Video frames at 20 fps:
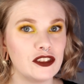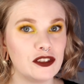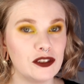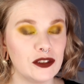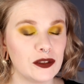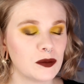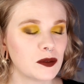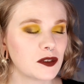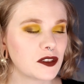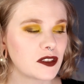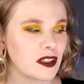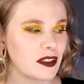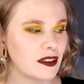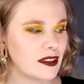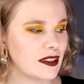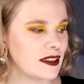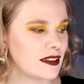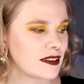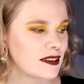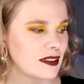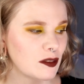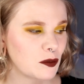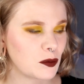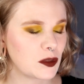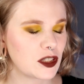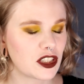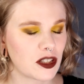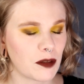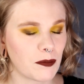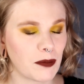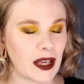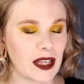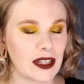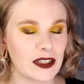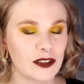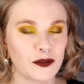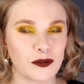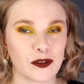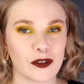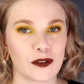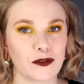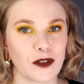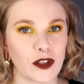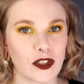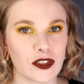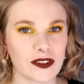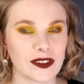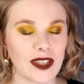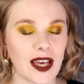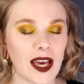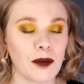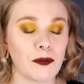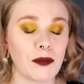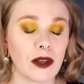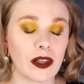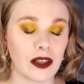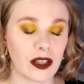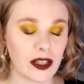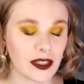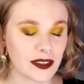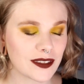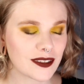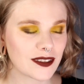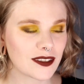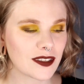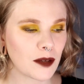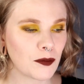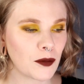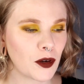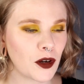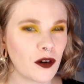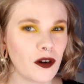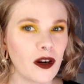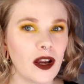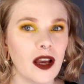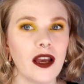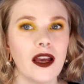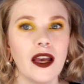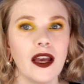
used these Sweet Shop palettes for the first time last summer.